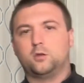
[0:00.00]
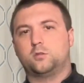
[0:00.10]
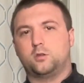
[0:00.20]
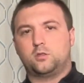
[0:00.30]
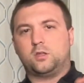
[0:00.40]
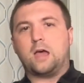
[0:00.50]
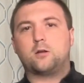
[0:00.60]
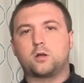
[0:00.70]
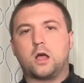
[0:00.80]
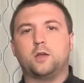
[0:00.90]
the, the
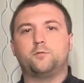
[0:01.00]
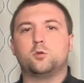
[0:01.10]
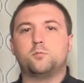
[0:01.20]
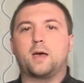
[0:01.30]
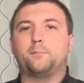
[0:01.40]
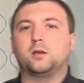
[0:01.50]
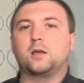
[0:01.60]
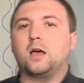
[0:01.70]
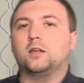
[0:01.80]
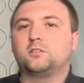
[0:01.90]
Yatter God view map, it
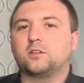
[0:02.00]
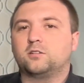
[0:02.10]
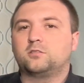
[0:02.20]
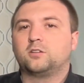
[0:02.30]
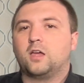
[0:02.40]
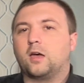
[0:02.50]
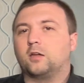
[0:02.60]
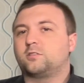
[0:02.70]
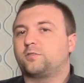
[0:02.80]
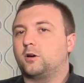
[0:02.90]
guides us
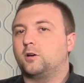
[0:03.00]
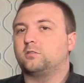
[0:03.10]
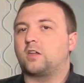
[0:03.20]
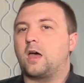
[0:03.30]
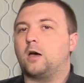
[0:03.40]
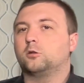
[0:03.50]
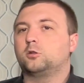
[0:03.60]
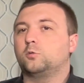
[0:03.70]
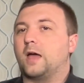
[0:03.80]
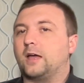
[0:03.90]
as far as how
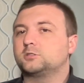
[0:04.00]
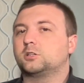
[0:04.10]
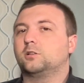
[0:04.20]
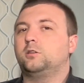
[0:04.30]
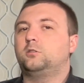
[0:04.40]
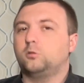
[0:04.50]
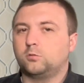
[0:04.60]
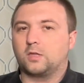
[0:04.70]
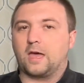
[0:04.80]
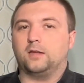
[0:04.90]
to actually do
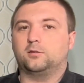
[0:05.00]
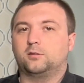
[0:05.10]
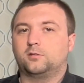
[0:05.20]
that.